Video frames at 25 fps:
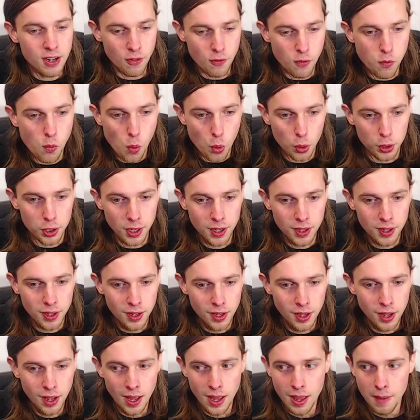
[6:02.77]
of water?
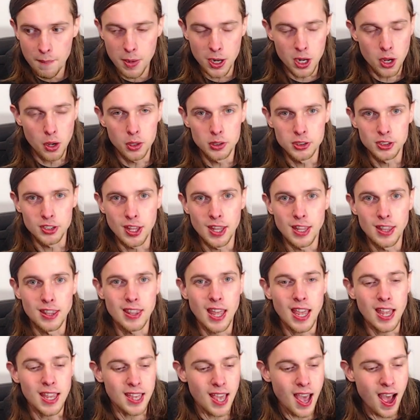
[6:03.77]
because
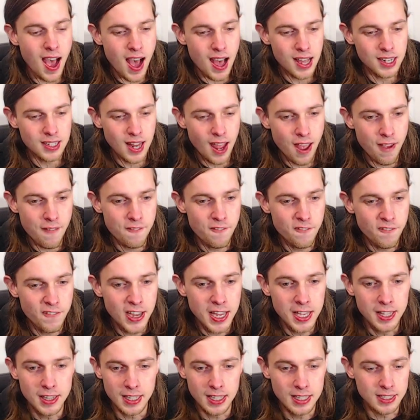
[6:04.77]
they can't have
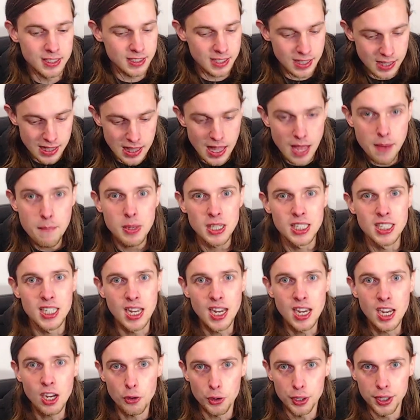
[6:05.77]
feelings, they're
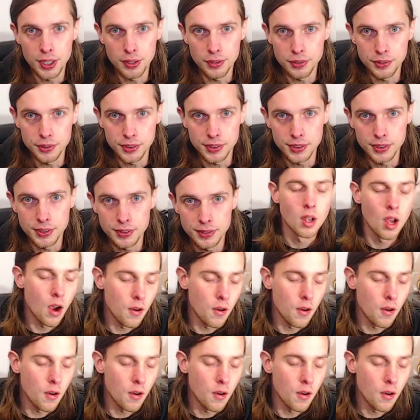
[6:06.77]
materials.